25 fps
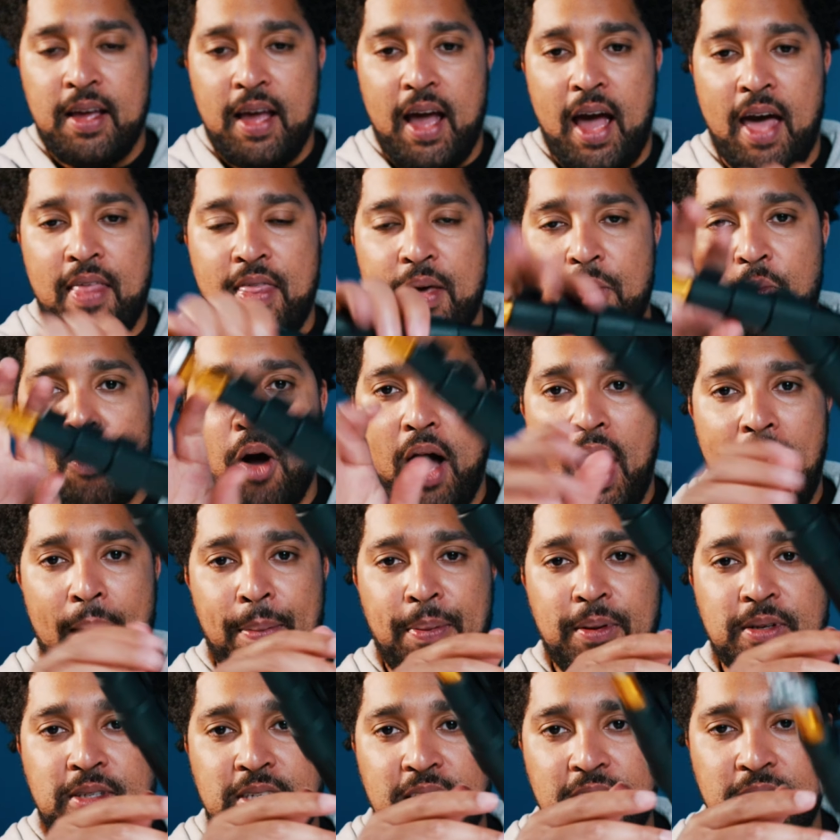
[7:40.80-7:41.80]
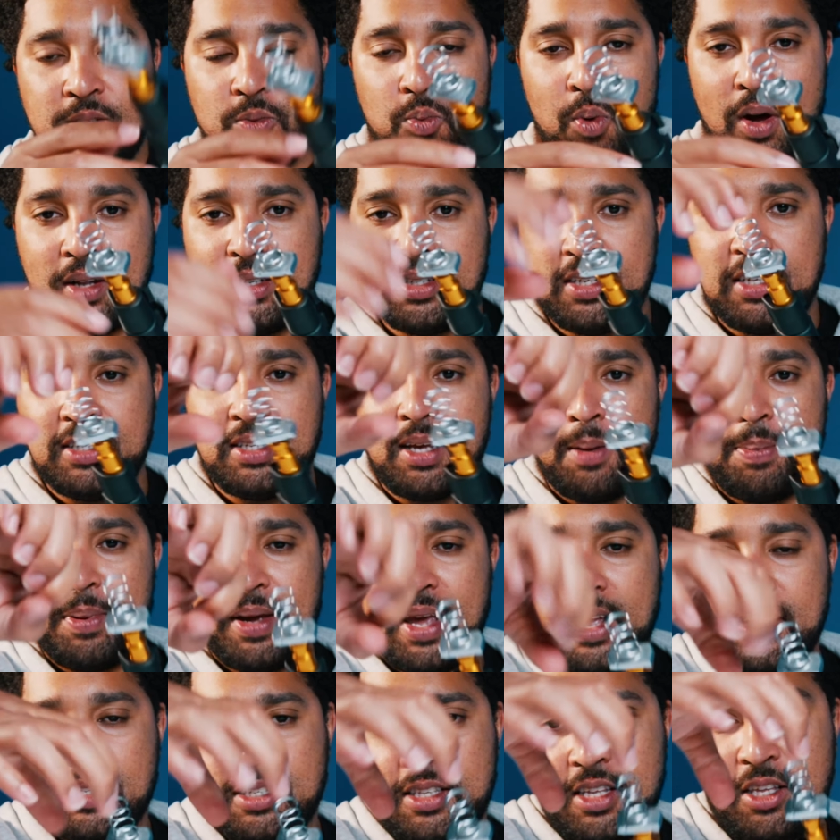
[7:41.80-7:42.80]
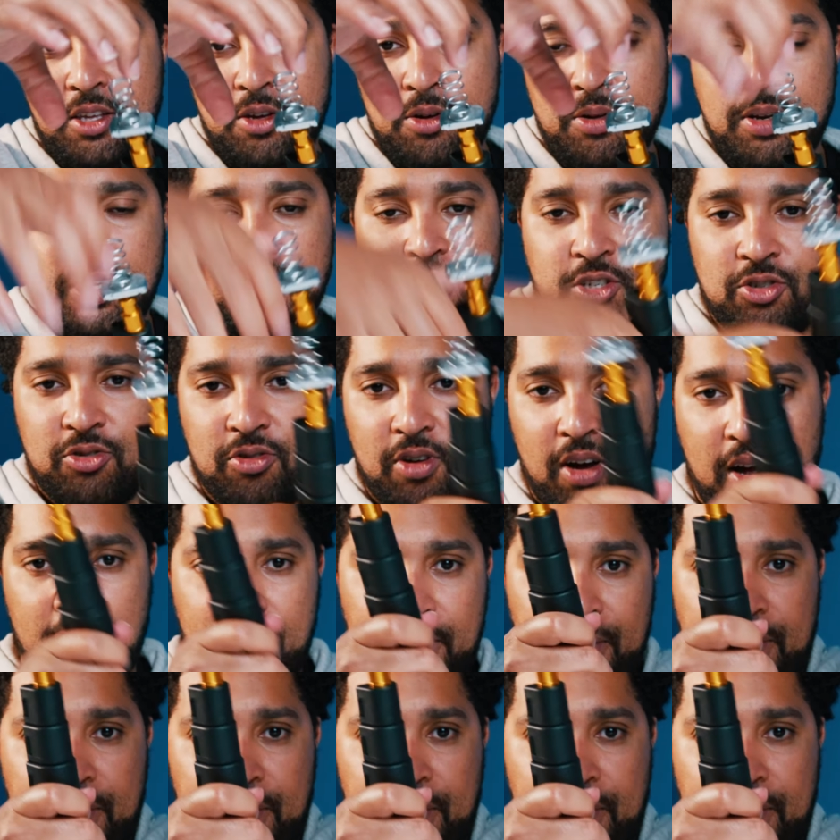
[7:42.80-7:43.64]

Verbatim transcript: And then what happens is, once it's up against the Unistrut,